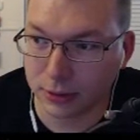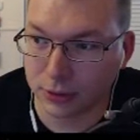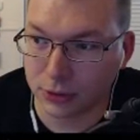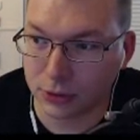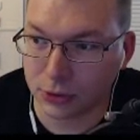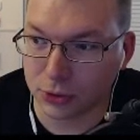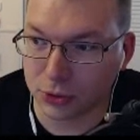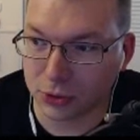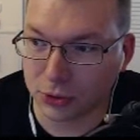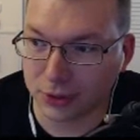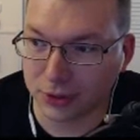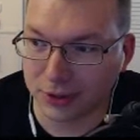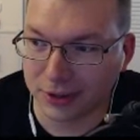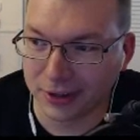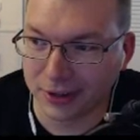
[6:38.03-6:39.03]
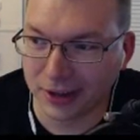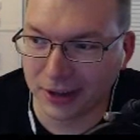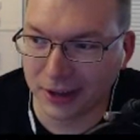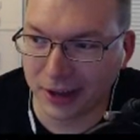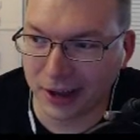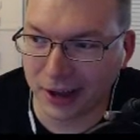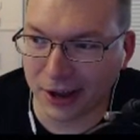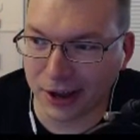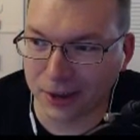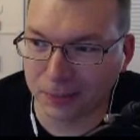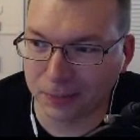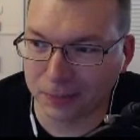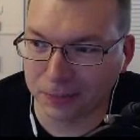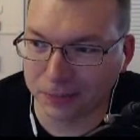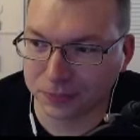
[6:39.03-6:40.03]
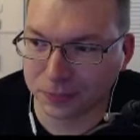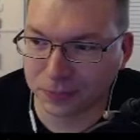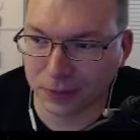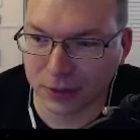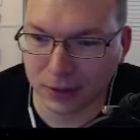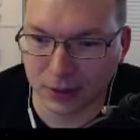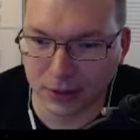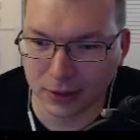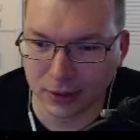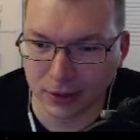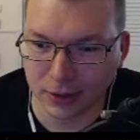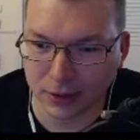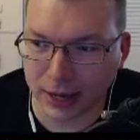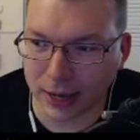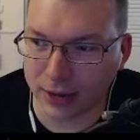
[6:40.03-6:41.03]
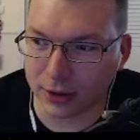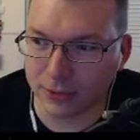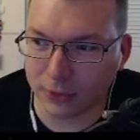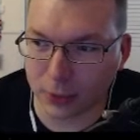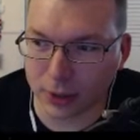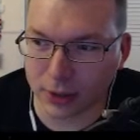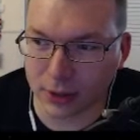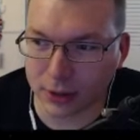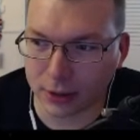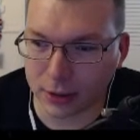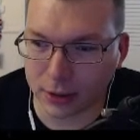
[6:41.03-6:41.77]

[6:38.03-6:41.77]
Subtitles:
to, yeah, if you want to,